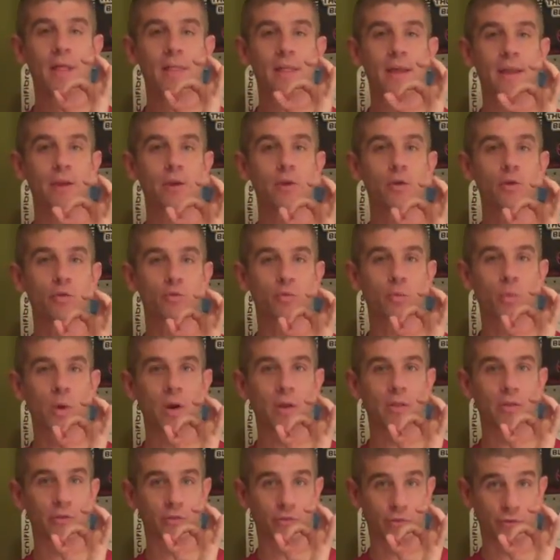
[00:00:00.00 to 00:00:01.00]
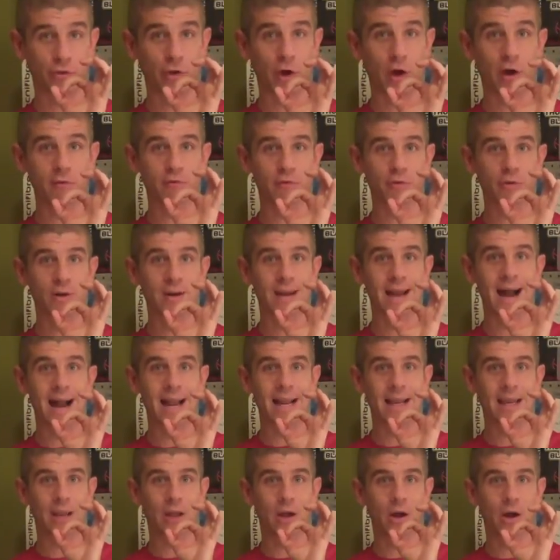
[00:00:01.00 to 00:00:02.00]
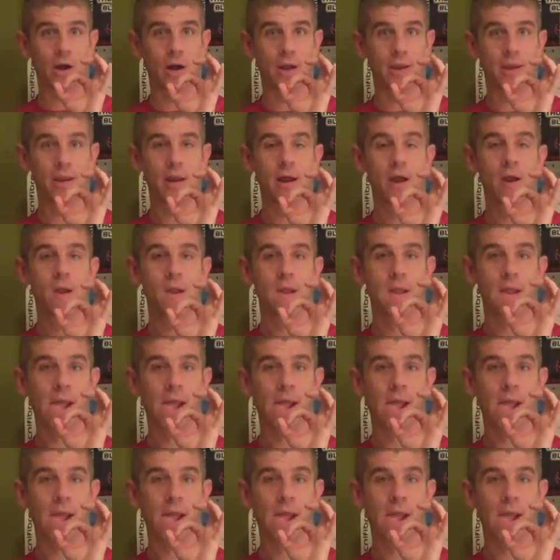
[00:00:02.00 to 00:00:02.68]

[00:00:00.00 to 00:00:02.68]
they use one of the softer nylon